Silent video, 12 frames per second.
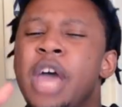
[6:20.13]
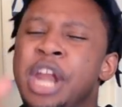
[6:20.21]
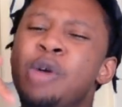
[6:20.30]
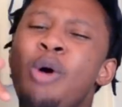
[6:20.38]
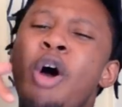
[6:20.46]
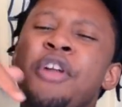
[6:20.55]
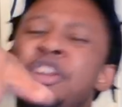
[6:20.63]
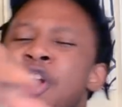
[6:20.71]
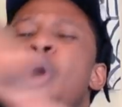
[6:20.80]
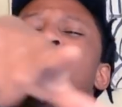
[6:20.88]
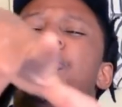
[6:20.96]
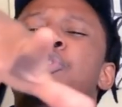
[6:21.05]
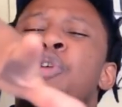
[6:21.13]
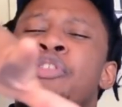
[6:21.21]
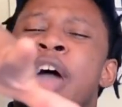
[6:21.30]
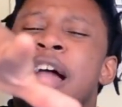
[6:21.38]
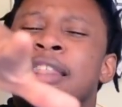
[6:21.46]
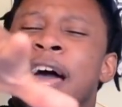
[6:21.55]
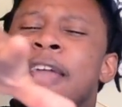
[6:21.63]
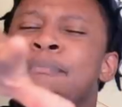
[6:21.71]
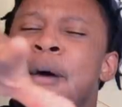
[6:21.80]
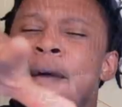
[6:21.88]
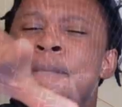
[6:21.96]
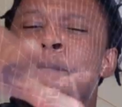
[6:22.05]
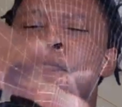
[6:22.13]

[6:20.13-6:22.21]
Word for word: And you already know what to do with that like button.